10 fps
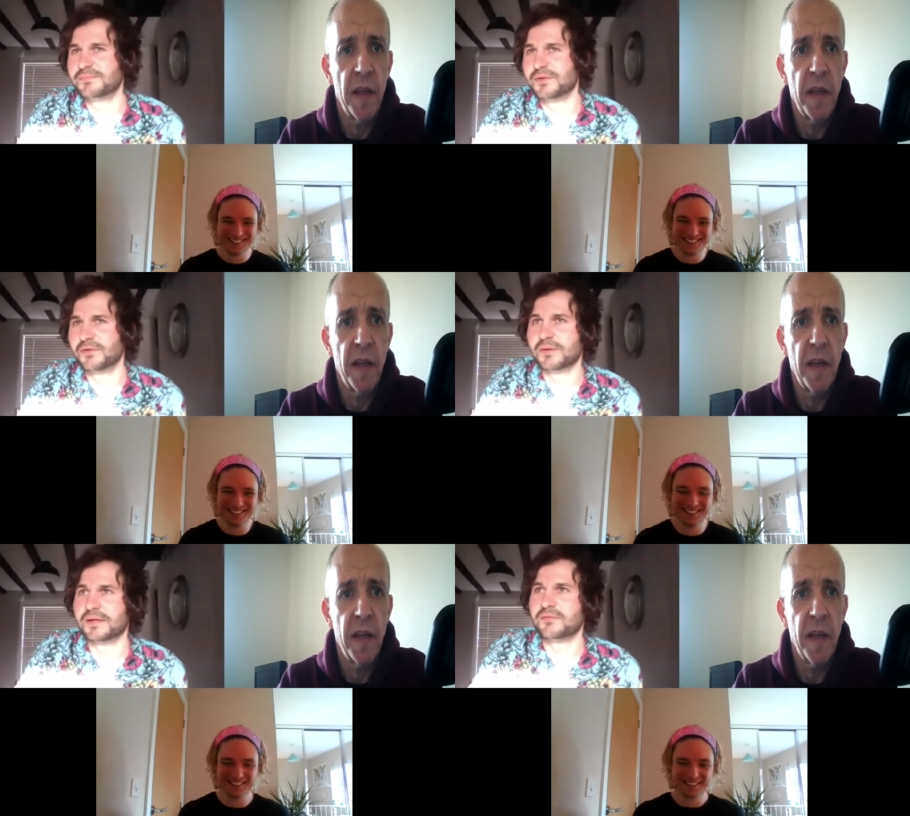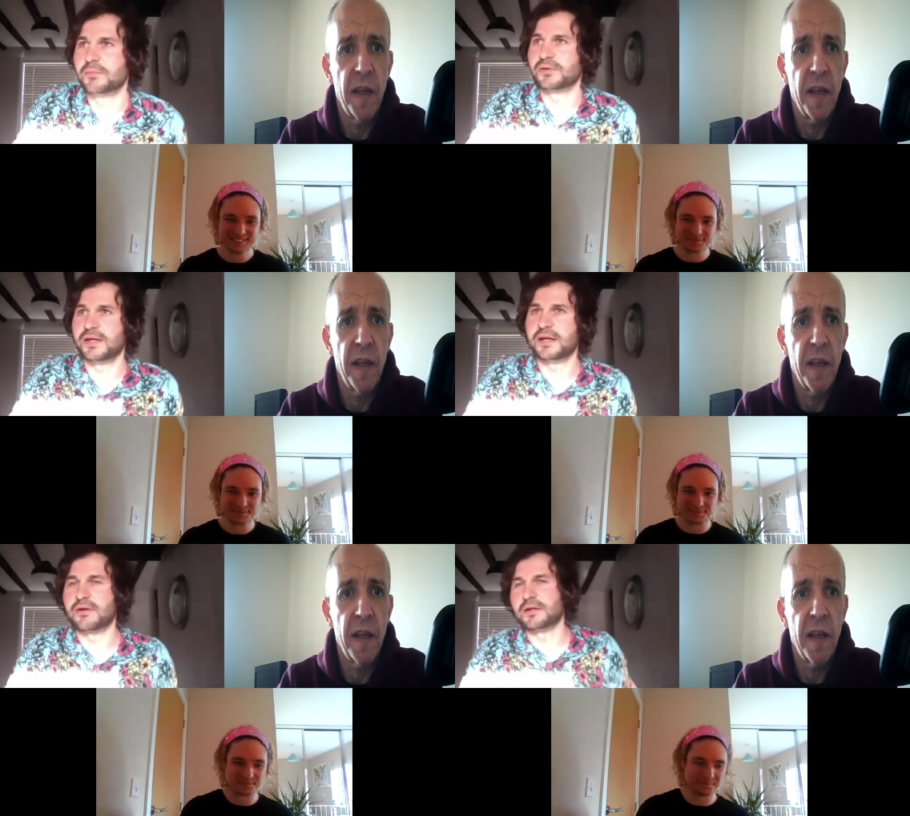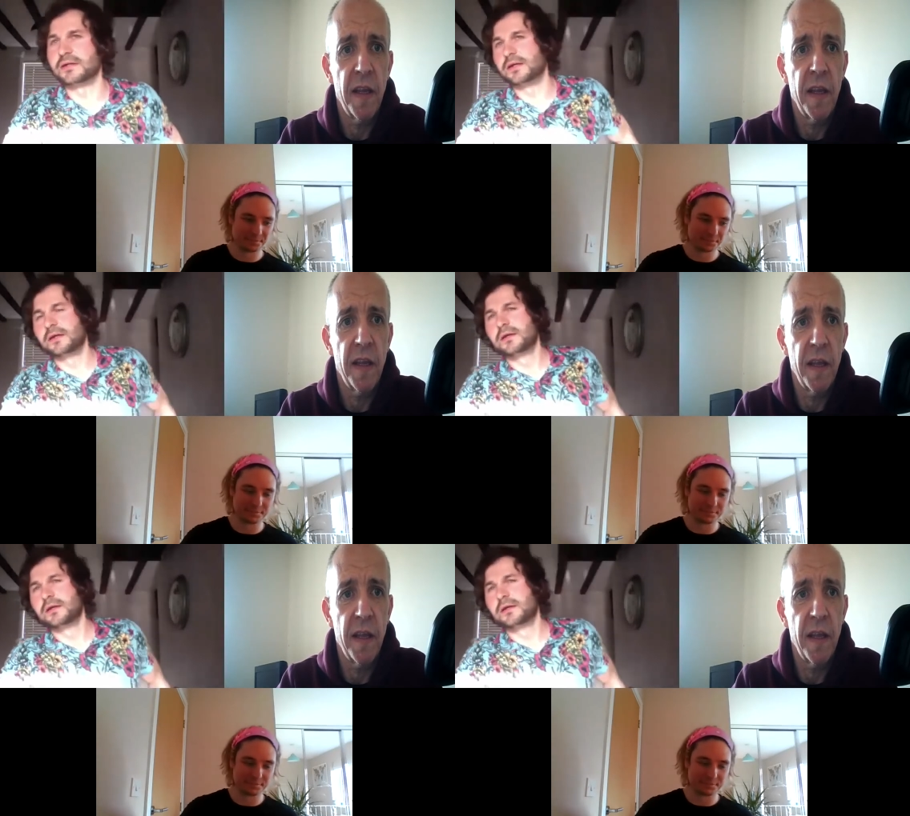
Speaker 1: an unbelievable year, hasn't it?